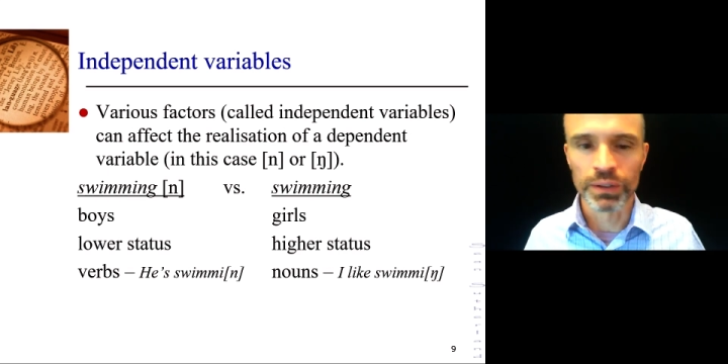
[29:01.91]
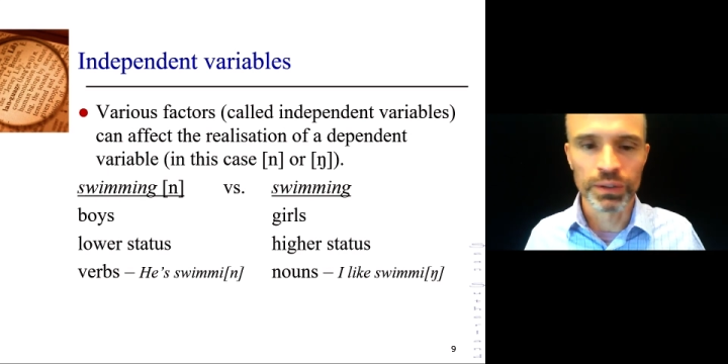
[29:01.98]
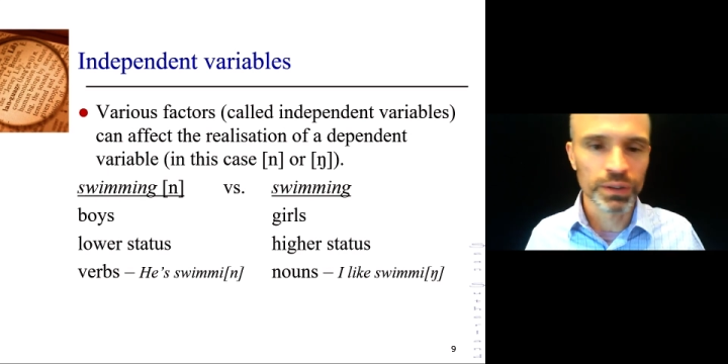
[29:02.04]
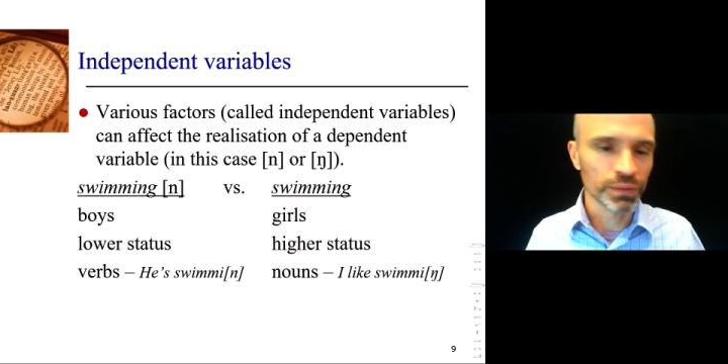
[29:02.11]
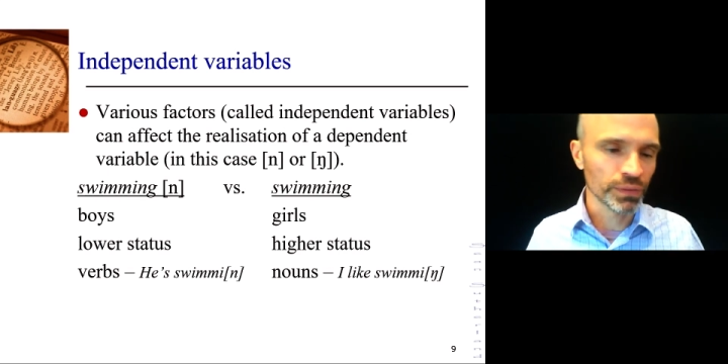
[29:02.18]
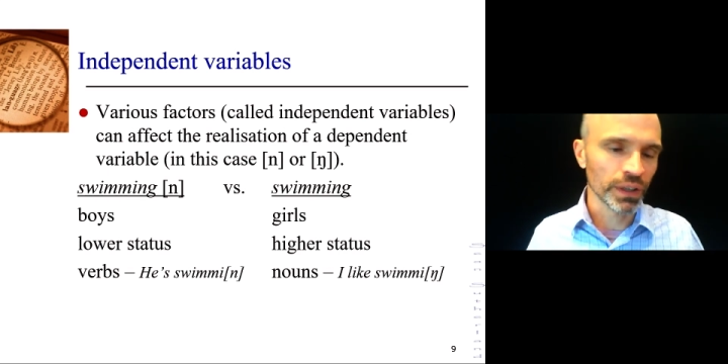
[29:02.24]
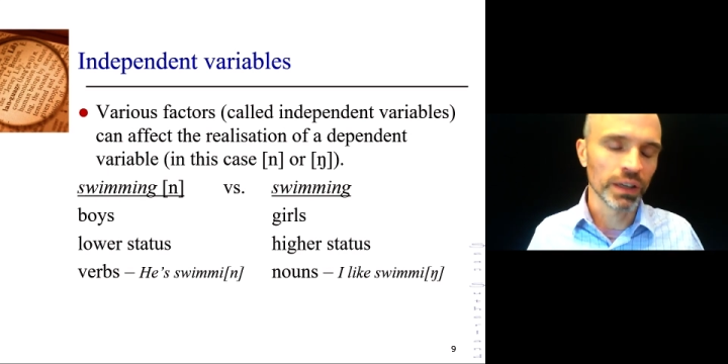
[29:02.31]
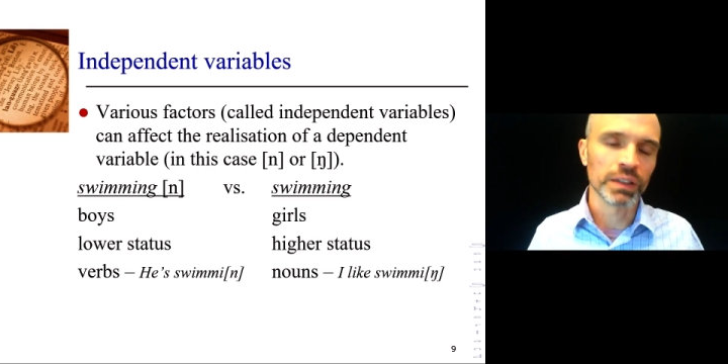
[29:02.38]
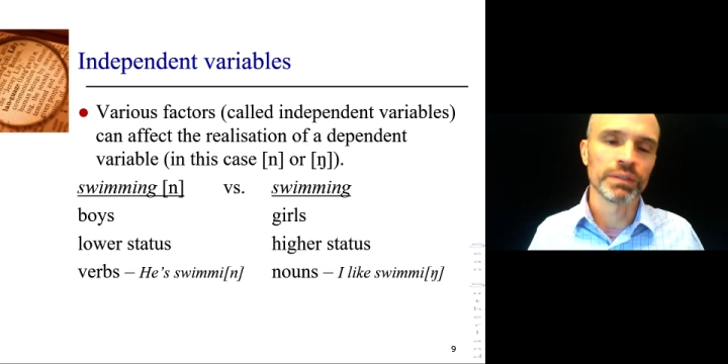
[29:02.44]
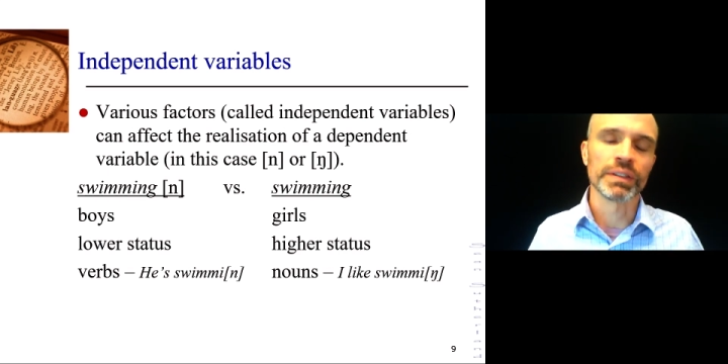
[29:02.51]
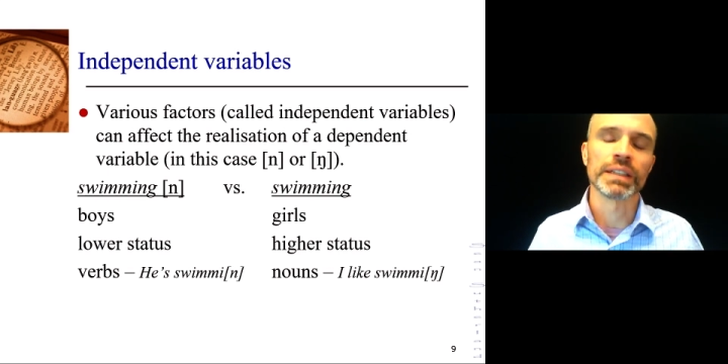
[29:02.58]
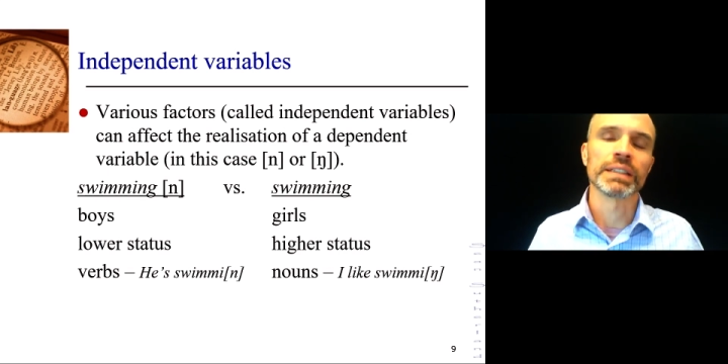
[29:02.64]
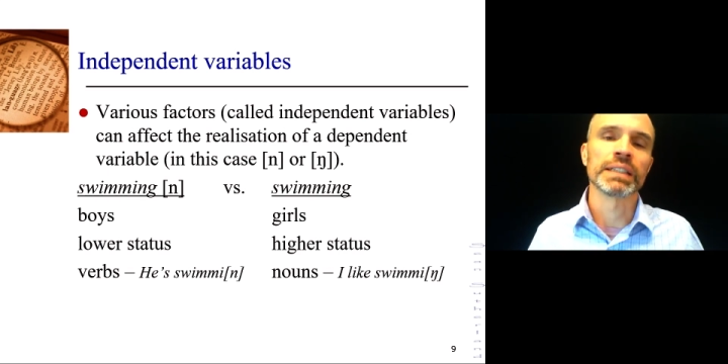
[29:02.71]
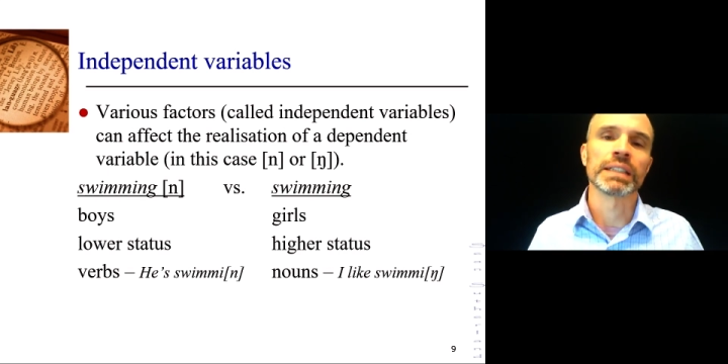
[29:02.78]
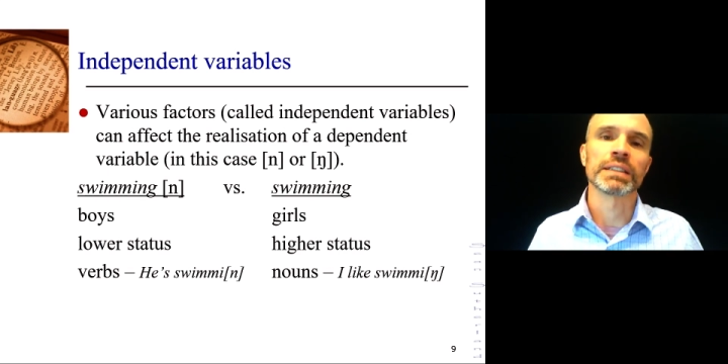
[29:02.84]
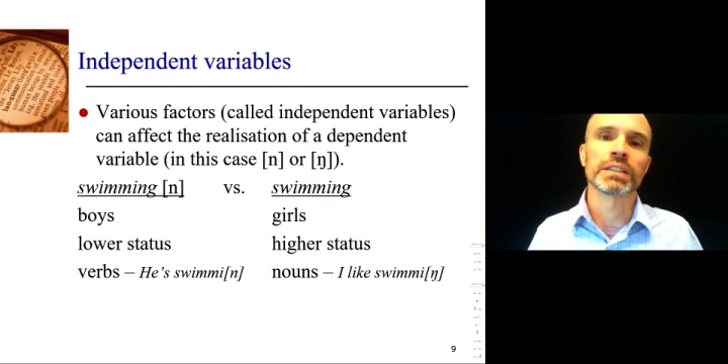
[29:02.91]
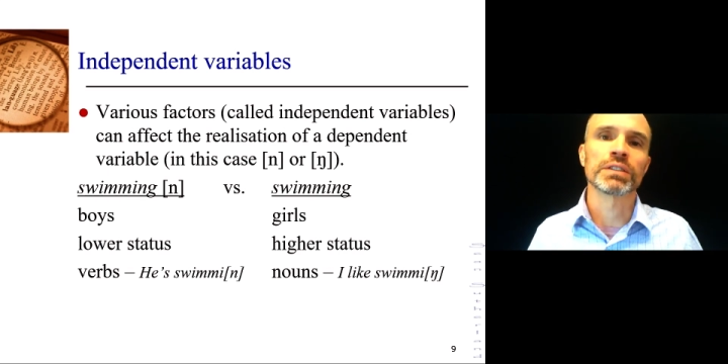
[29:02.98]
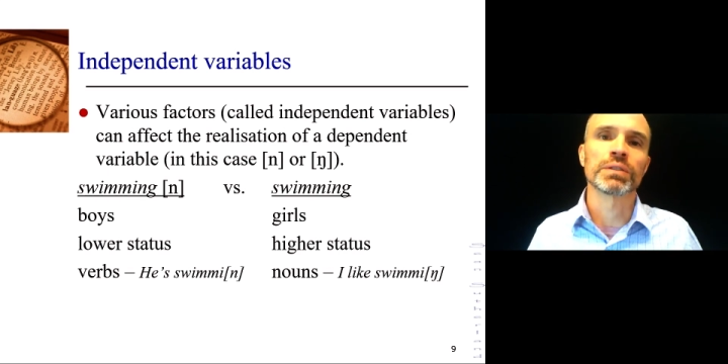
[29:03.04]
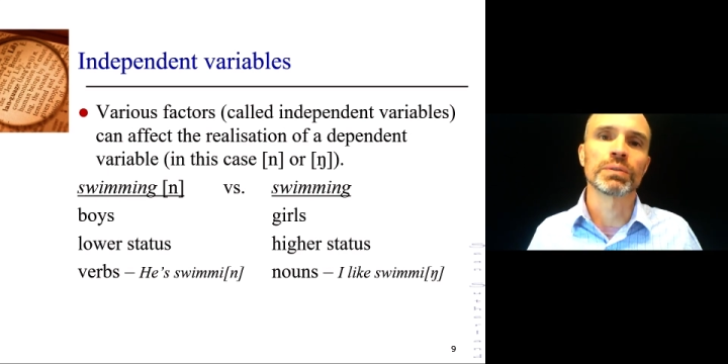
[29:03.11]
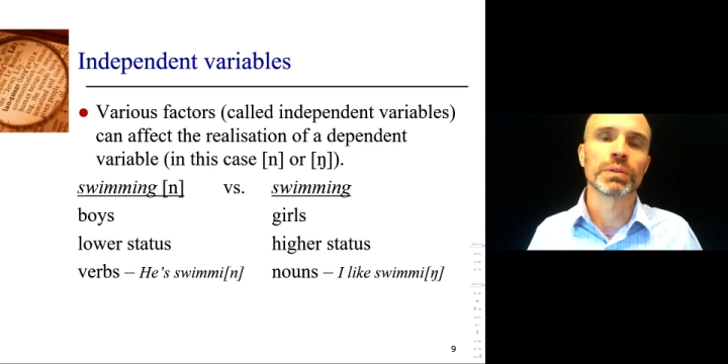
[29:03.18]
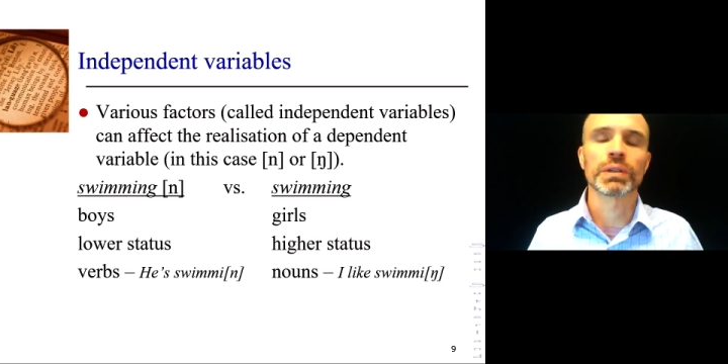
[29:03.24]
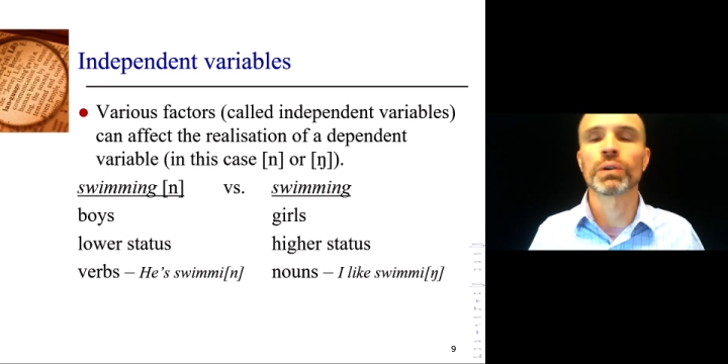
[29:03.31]
use for all of these things
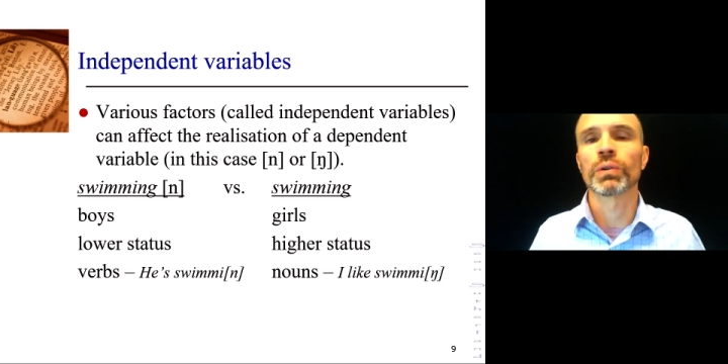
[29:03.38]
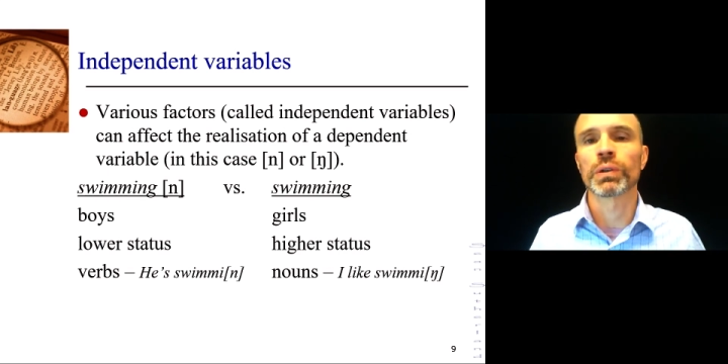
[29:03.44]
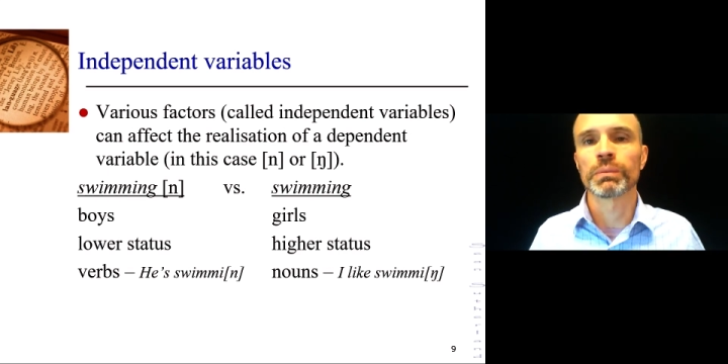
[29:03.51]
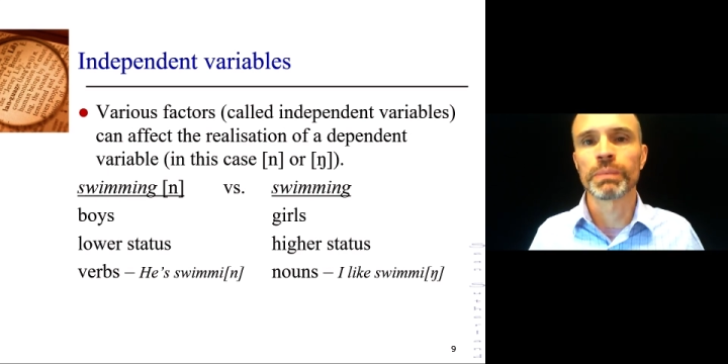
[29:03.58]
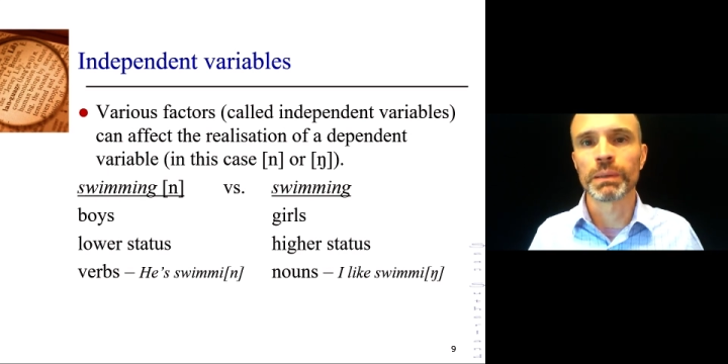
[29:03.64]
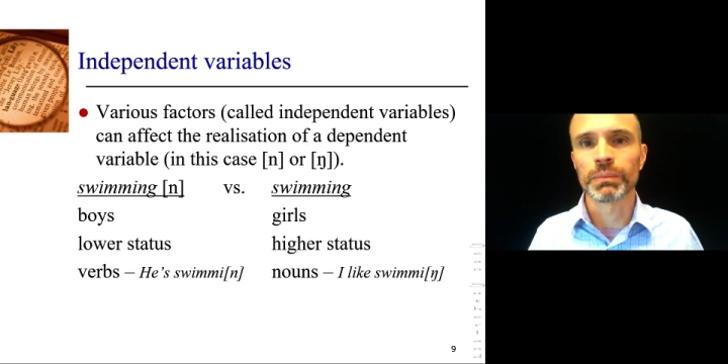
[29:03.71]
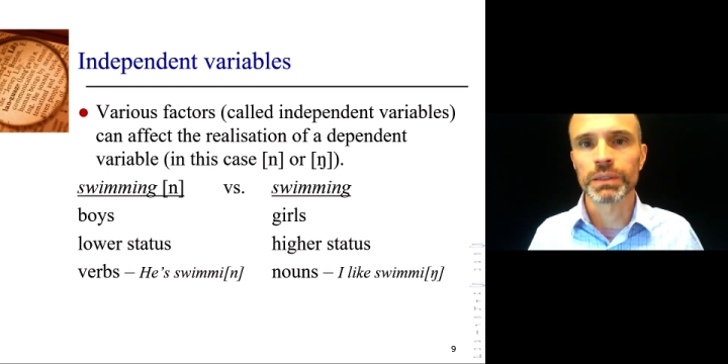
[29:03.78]
is to record